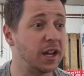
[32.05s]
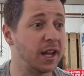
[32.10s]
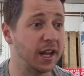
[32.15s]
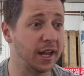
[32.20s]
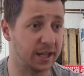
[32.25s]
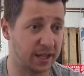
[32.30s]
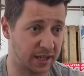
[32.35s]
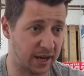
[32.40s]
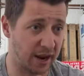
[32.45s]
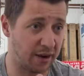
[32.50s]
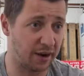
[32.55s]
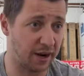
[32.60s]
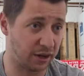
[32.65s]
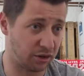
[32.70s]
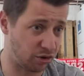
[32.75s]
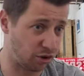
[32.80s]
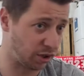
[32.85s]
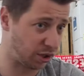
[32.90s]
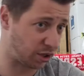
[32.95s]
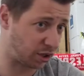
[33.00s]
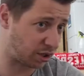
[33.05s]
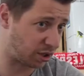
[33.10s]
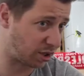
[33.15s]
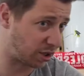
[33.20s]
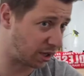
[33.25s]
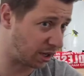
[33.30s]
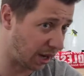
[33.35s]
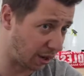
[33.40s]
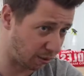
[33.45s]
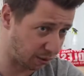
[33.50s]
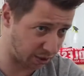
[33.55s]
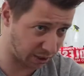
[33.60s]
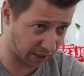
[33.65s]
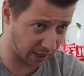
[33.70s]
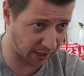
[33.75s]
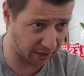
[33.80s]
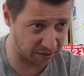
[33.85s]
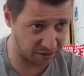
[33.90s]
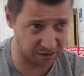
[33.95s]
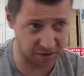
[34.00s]
It's now literally just little
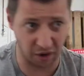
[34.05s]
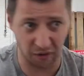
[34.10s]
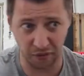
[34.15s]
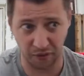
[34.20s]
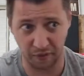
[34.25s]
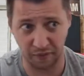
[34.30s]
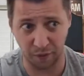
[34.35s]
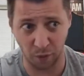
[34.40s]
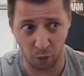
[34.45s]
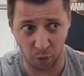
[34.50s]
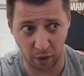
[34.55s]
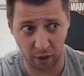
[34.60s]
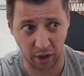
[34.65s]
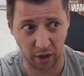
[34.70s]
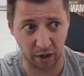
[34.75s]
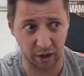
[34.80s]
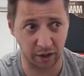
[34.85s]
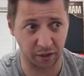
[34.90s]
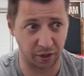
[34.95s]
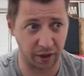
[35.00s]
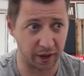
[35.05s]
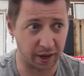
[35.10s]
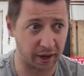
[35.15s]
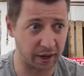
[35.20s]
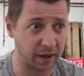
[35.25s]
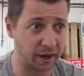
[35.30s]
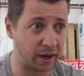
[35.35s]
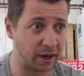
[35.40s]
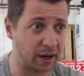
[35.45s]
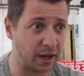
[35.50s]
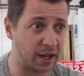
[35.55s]
sticks on the floor kind of thing.